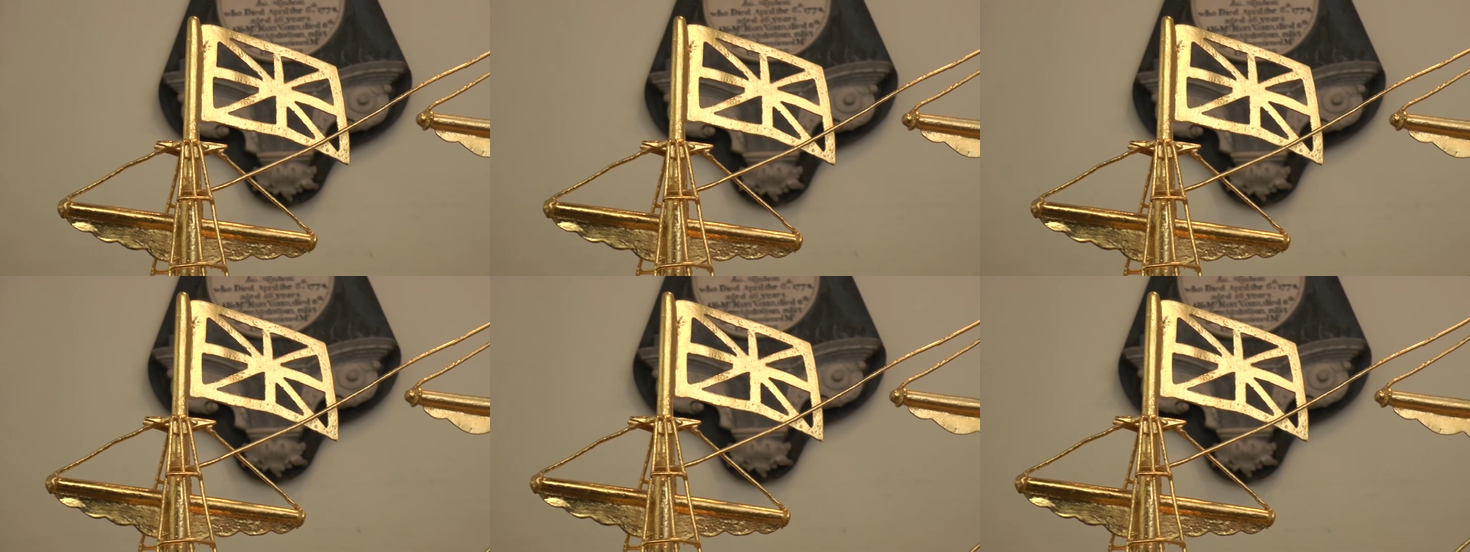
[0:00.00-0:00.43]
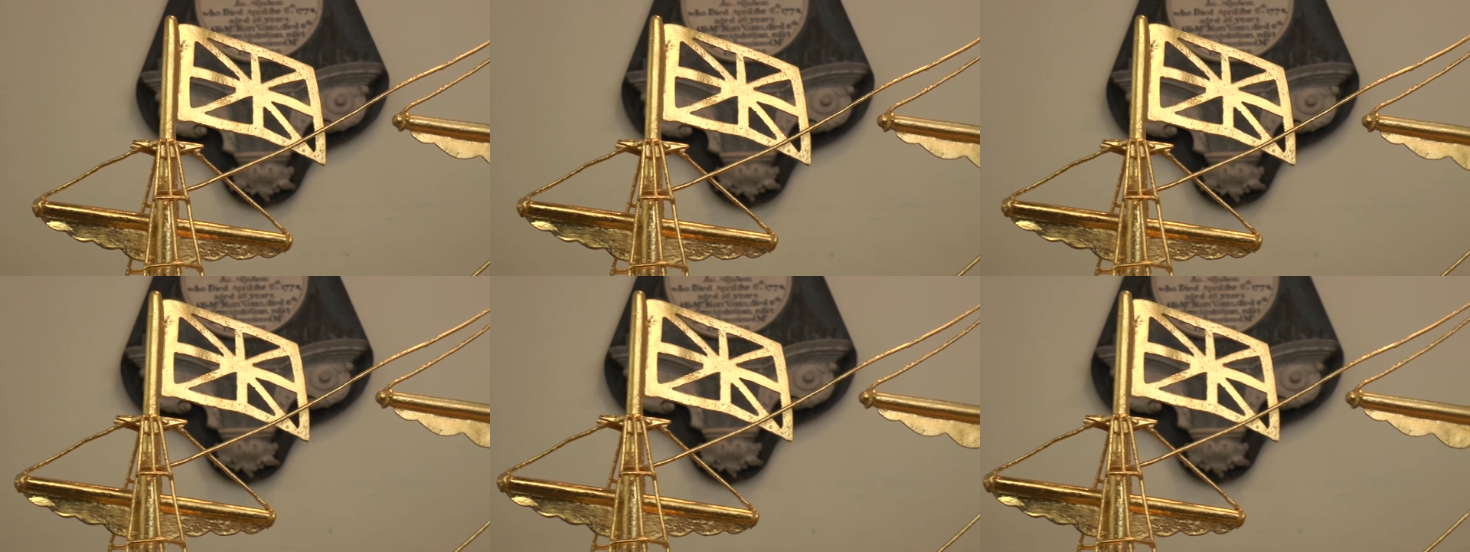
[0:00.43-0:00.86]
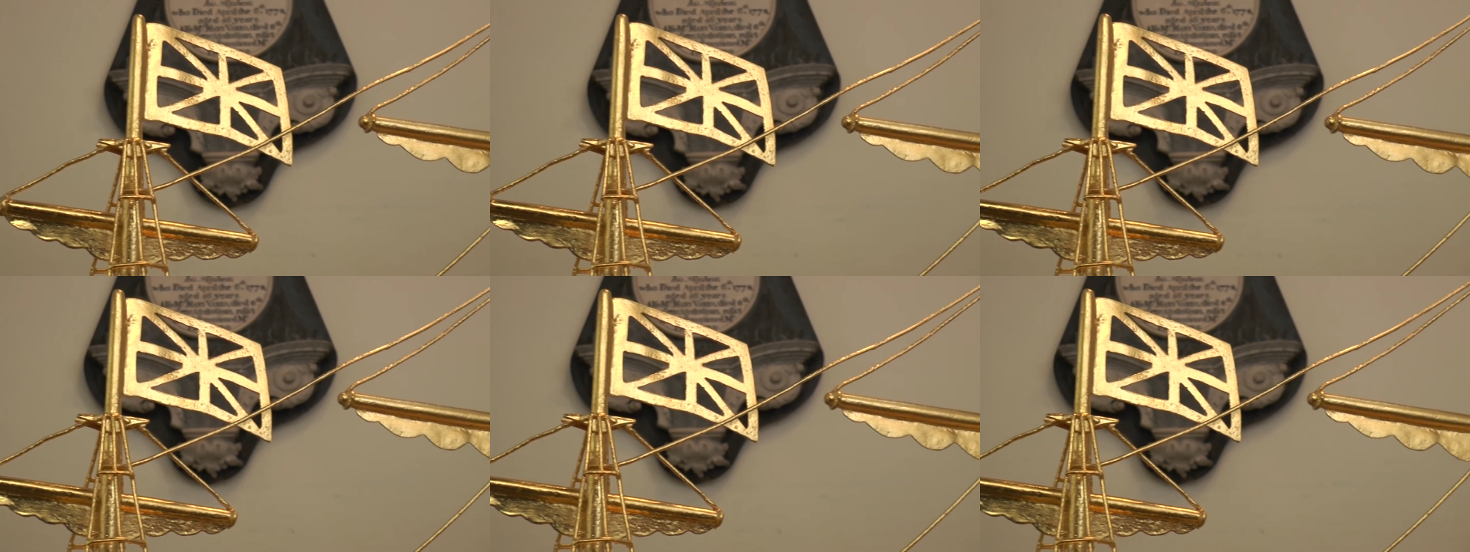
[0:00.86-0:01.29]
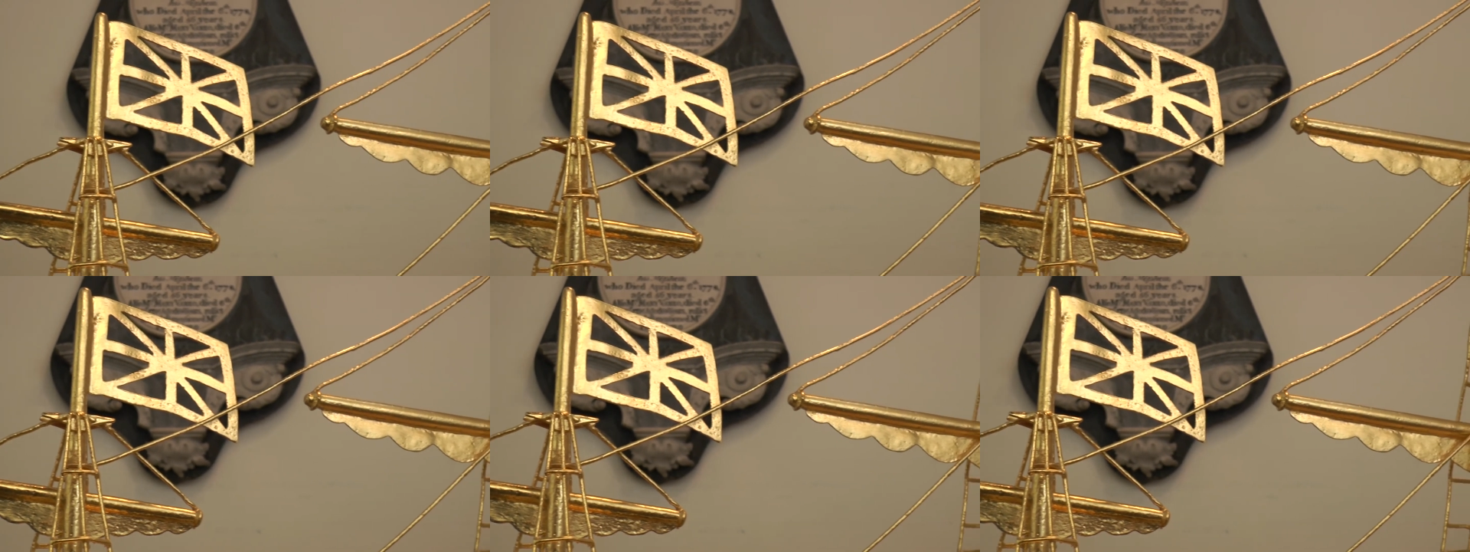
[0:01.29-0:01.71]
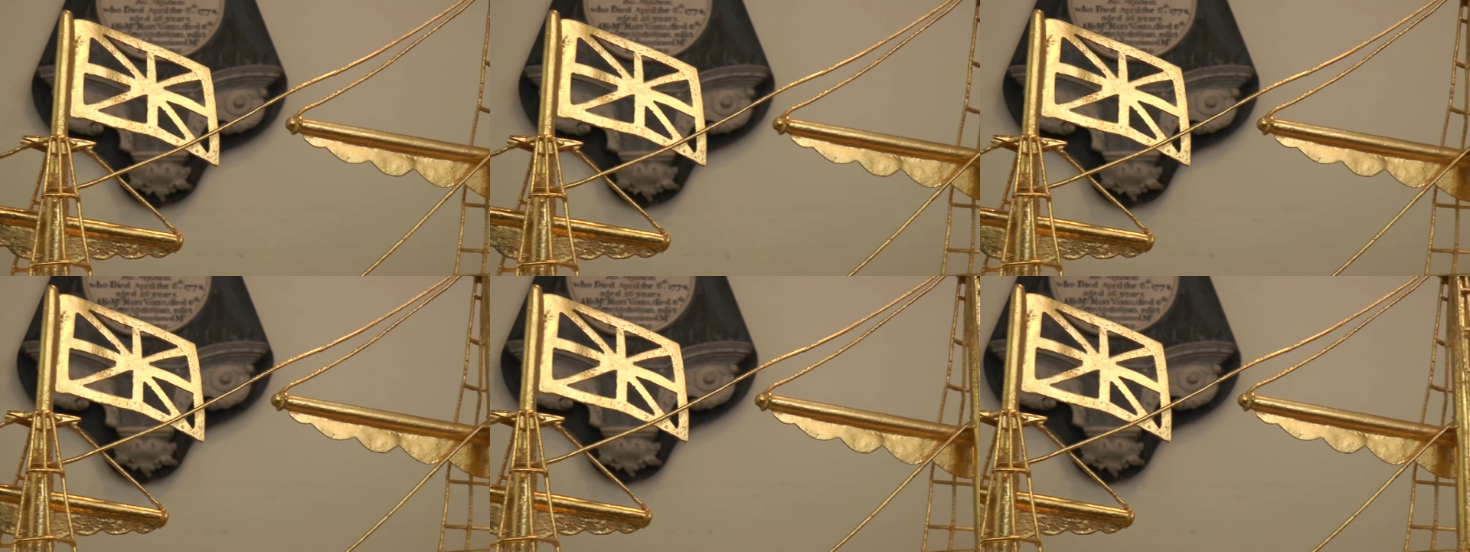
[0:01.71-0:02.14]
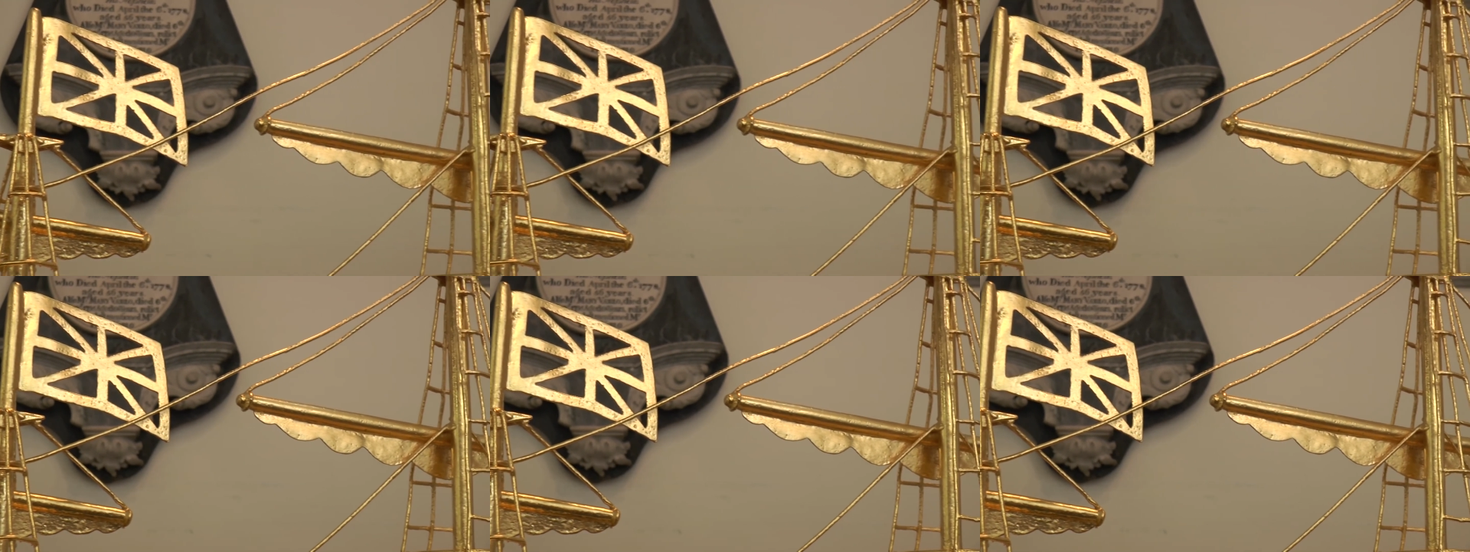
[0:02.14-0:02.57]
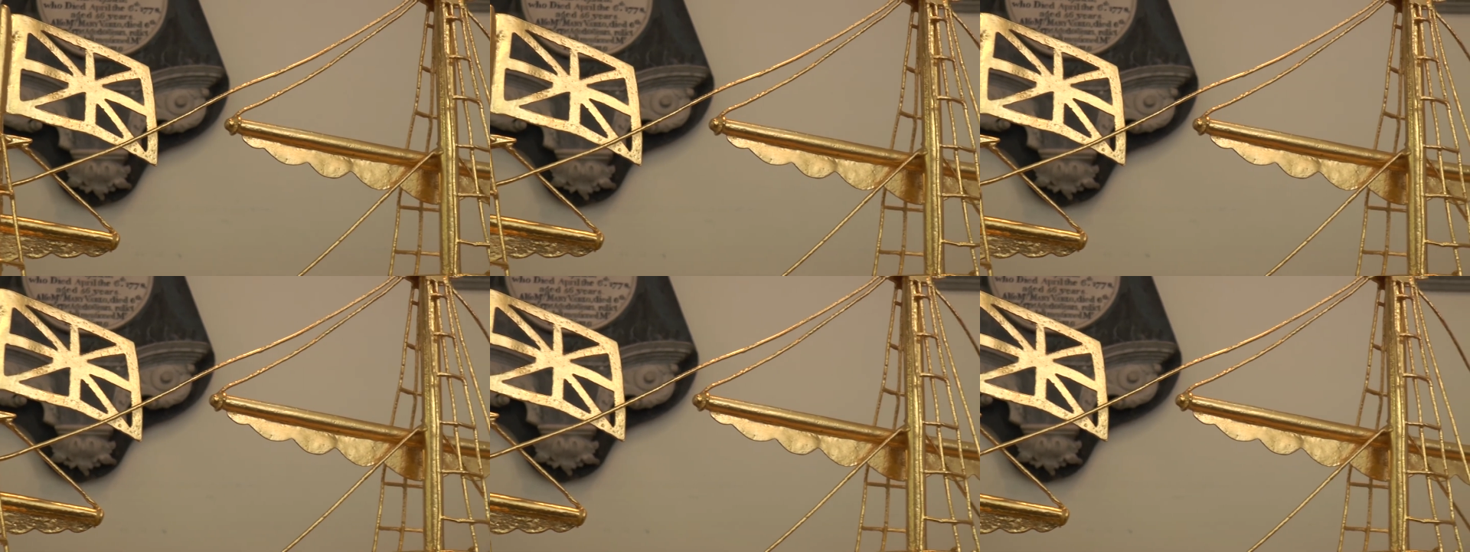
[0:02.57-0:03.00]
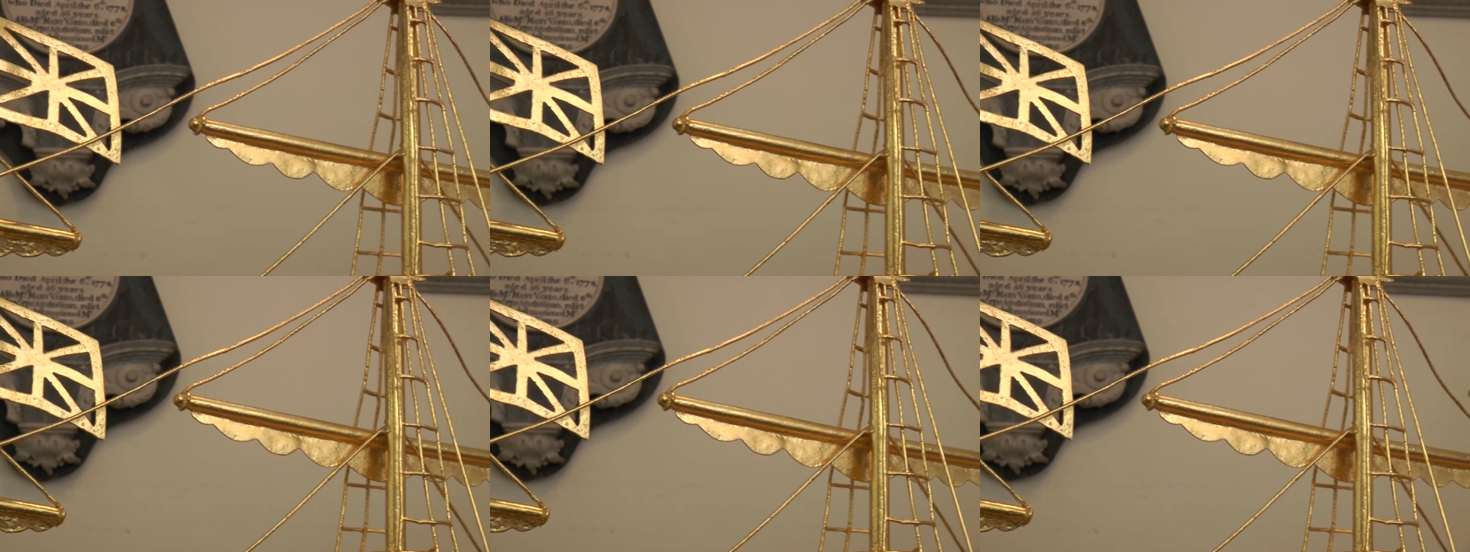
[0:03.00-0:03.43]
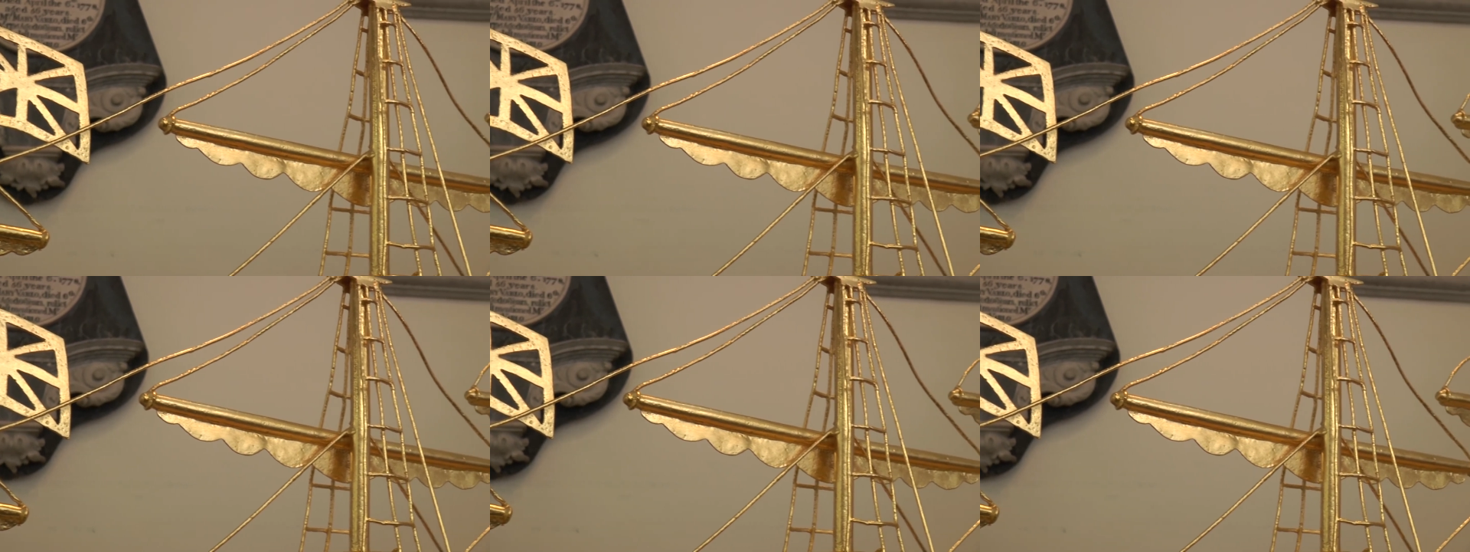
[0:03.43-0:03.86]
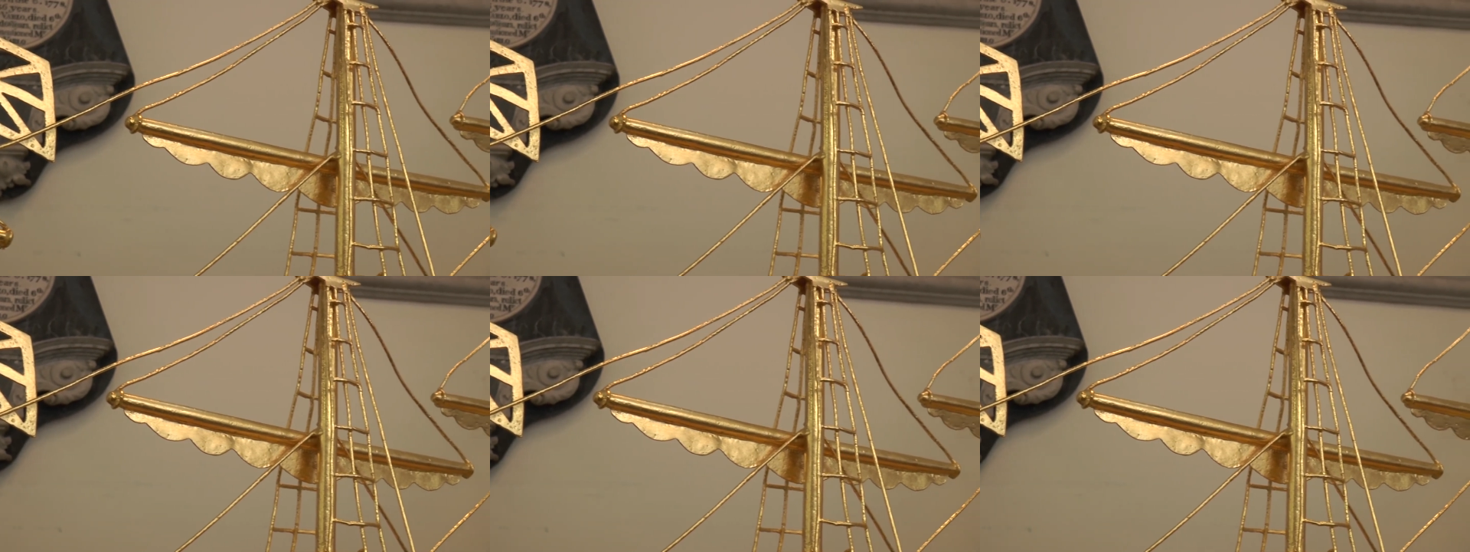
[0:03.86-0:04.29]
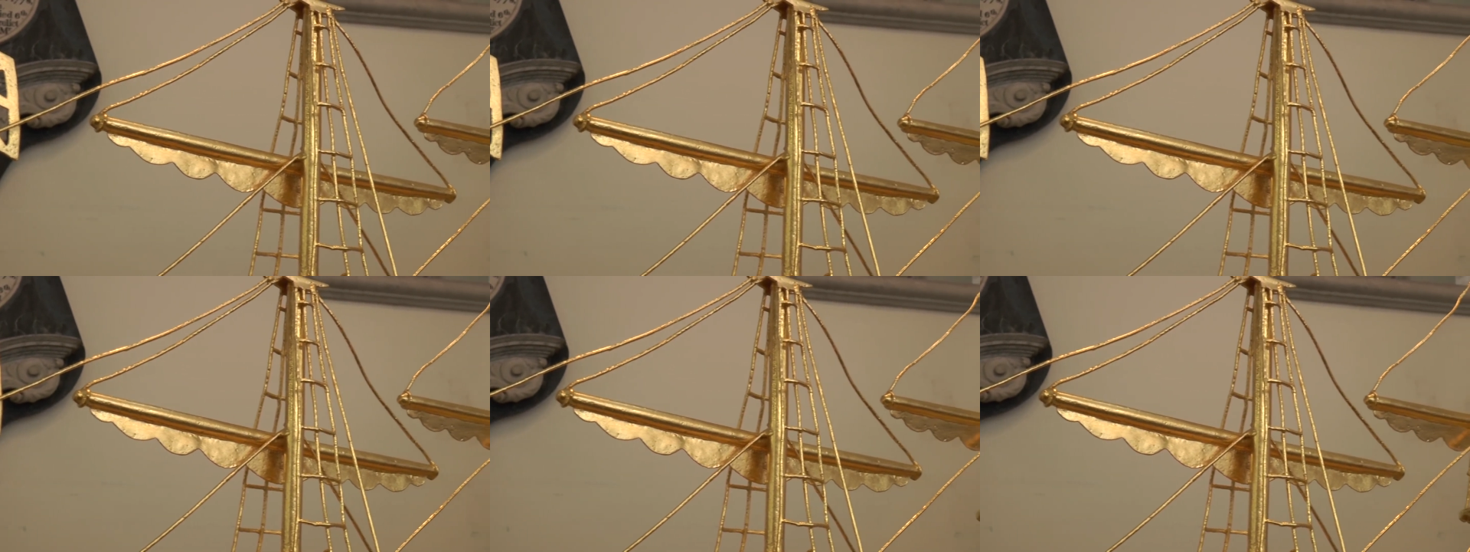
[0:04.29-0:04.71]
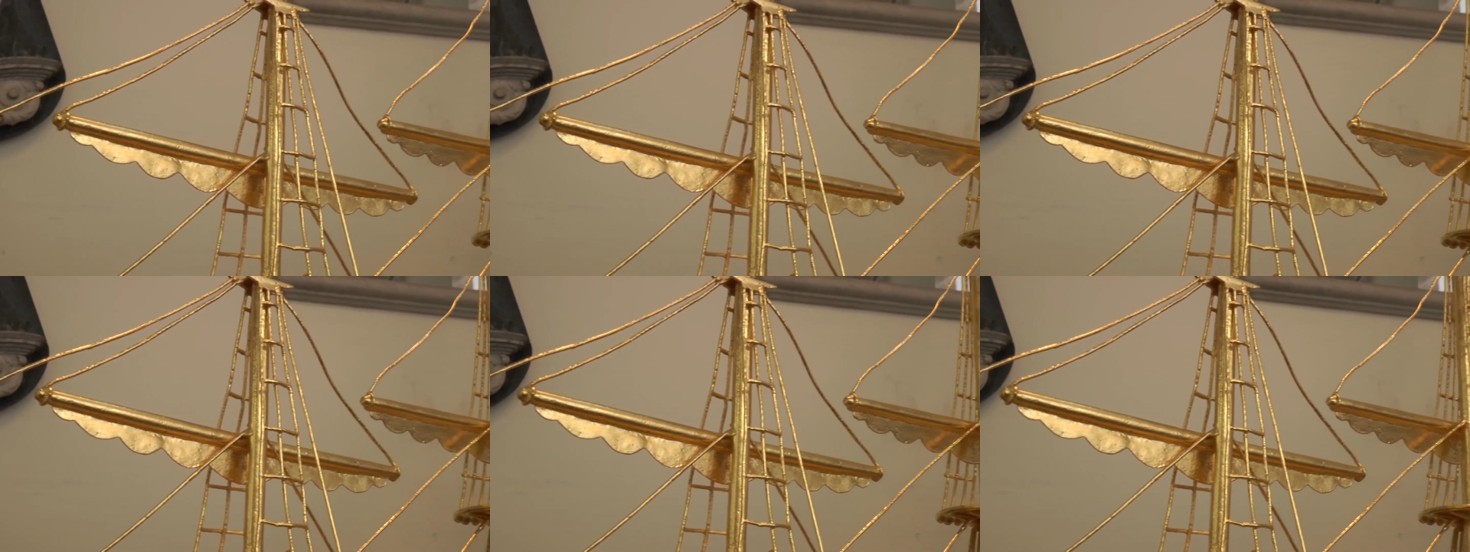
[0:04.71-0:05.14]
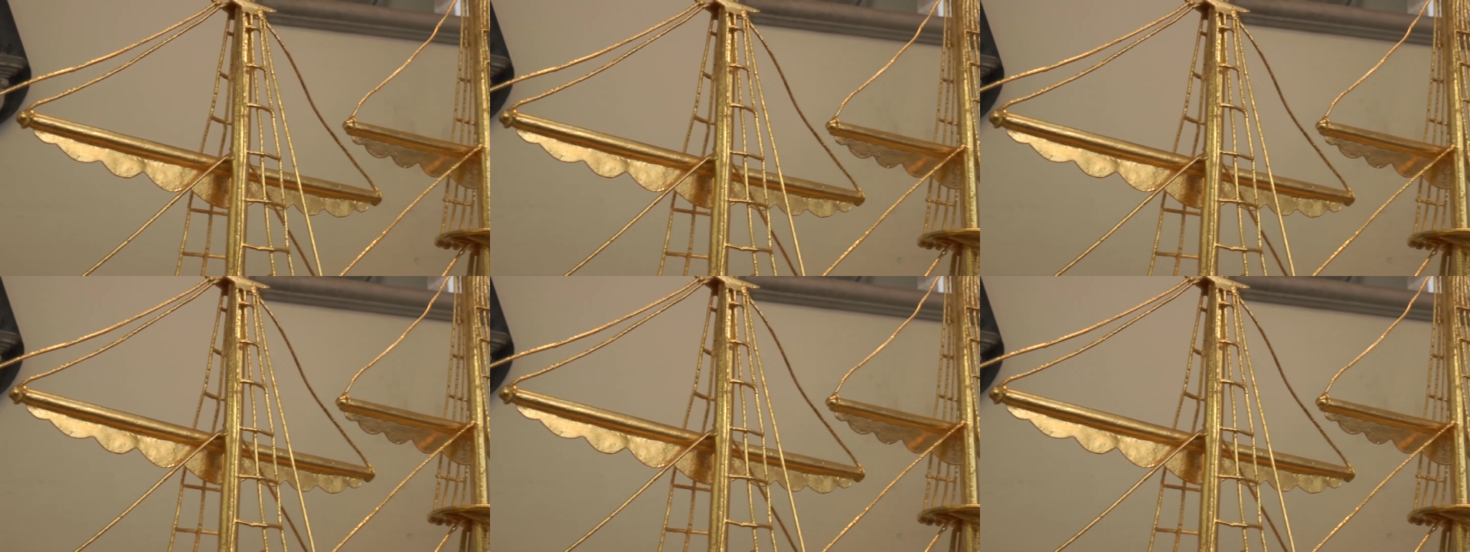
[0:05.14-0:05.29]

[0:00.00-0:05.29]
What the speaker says: (no speaker visible)